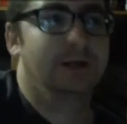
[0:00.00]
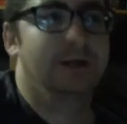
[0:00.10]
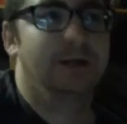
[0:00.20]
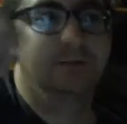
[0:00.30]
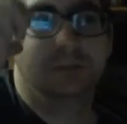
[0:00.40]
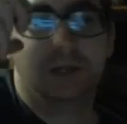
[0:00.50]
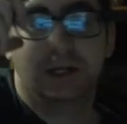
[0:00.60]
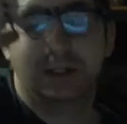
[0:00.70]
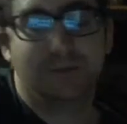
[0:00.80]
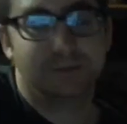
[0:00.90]
A lot
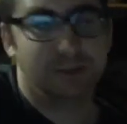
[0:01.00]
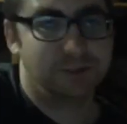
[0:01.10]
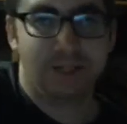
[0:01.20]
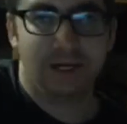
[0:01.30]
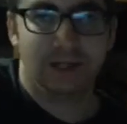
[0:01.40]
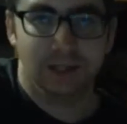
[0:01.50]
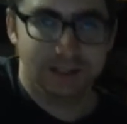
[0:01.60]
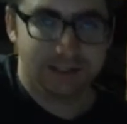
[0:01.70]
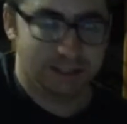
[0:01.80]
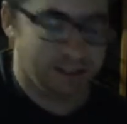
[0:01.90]
of times I'm just kind of
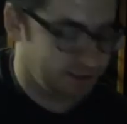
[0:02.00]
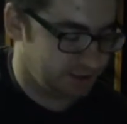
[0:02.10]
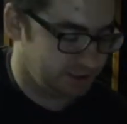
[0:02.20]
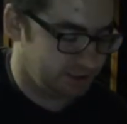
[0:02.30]
lazy and I'll just